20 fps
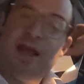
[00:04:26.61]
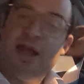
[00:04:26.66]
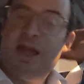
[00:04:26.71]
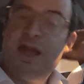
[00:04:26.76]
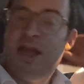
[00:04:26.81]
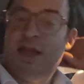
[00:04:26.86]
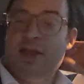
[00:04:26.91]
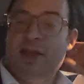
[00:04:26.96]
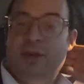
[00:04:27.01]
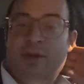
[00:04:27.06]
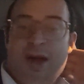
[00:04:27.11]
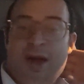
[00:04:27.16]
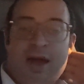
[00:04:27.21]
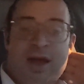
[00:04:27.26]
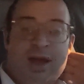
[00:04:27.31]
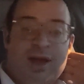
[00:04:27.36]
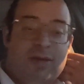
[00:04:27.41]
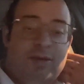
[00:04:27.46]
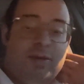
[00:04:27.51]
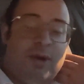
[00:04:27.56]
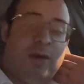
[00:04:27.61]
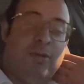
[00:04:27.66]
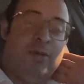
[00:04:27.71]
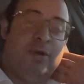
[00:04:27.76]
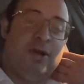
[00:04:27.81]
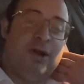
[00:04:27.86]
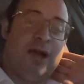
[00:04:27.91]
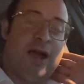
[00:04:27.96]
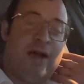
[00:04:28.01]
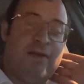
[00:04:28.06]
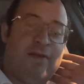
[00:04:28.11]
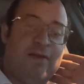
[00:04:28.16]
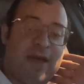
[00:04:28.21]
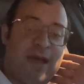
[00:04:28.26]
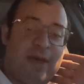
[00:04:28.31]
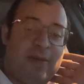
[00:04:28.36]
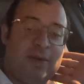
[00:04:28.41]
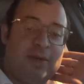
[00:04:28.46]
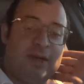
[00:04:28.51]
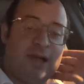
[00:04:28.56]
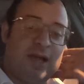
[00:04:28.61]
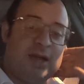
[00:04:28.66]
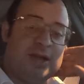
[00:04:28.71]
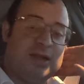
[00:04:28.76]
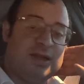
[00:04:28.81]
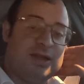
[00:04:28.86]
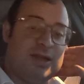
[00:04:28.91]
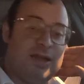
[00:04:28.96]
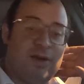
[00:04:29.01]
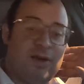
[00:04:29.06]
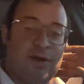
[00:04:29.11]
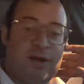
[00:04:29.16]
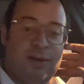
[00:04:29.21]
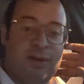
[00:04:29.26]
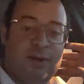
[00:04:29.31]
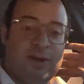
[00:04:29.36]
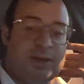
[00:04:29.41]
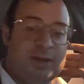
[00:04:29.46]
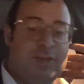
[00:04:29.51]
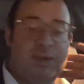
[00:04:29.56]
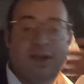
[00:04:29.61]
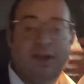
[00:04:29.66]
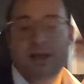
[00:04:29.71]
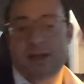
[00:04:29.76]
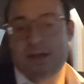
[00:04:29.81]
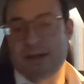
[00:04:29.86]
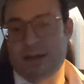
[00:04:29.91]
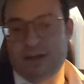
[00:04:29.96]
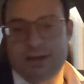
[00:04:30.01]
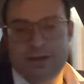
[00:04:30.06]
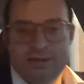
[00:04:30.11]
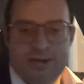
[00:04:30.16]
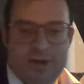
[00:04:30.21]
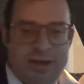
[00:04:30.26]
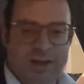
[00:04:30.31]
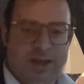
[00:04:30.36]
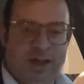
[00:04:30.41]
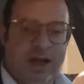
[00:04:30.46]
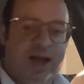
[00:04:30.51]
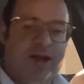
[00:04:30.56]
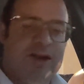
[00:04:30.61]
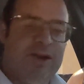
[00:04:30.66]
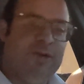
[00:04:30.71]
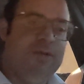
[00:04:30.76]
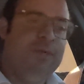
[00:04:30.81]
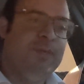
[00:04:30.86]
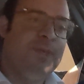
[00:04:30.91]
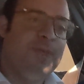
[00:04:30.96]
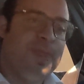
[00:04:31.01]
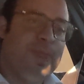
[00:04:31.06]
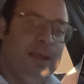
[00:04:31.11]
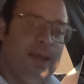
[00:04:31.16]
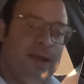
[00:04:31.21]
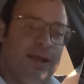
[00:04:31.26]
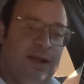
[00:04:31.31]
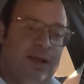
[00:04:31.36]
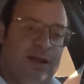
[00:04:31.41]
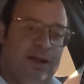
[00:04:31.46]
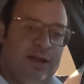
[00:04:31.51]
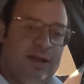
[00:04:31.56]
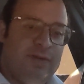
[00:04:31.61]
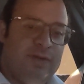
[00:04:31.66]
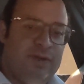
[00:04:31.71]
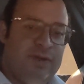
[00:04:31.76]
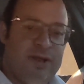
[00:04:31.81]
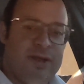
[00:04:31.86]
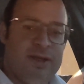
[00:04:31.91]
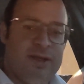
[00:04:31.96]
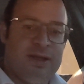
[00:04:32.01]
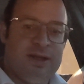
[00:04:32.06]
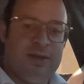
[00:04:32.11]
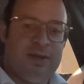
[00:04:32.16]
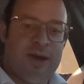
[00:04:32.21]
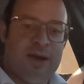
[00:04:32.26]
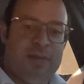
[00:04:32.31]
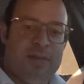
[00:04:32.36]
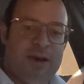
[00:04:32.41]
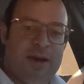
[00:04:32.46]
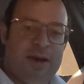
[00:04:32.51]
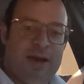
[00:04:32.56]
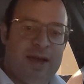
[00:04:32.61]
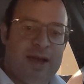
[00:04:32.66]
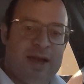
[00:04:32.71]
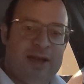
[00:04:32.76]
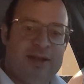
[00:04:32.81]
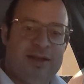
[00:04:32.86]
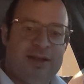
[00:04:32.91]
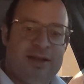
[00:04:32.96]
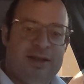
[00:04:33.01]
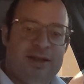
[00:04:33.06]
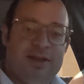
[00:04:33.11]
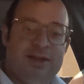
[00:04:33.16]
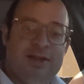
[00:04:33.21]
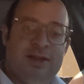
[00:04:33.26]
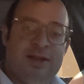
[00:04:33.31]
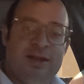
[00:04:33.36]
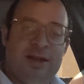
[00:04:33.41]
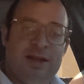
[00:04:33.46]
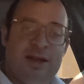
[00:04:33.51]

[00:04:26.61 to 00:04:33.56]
Either way, you probably don't have that much assets now anyways, but on a side note, if you're listening to my podcast at least,